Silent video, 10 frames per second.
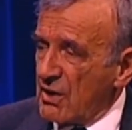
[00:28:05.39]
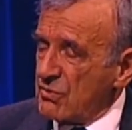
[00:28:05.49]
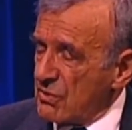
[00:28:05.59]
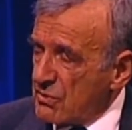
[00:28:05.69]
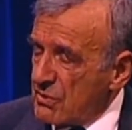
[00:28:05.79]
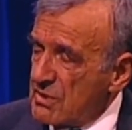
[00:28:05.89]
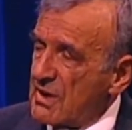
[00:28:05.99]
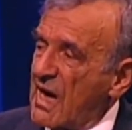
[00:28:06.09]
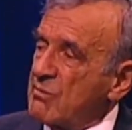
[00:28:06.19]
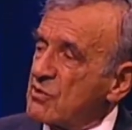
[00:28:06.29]
Not only
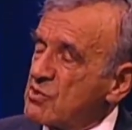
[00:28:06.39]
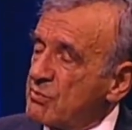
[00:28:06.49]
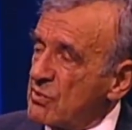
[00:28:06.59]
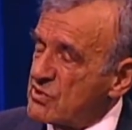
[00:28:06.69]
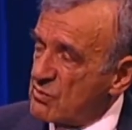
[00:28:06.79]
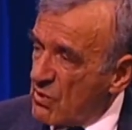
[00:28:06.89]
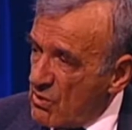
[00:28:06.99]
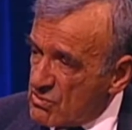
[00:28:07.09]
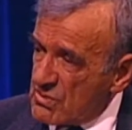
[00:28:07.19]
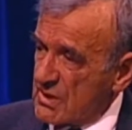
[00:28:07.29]
I'm not supposed to
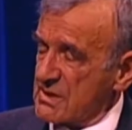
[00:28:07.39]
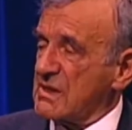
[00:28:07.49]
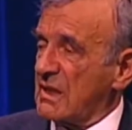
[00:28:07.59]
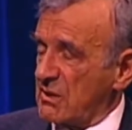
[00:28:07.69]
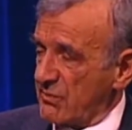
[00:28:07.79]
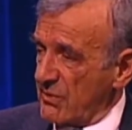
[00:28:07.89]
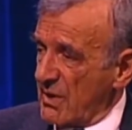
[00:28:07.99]
own a slave,